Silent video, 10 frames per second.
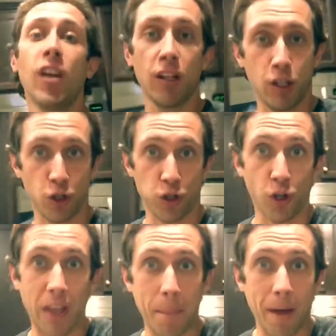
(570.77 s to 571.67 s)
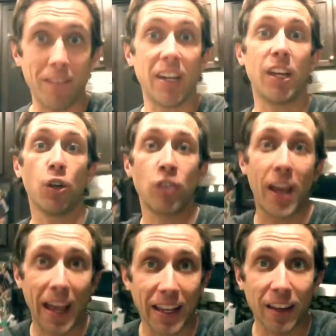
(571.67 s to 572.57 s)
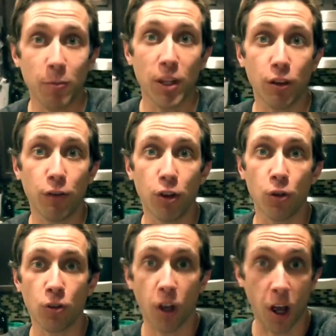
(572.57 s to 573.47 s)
to just look at my videos and give me the views.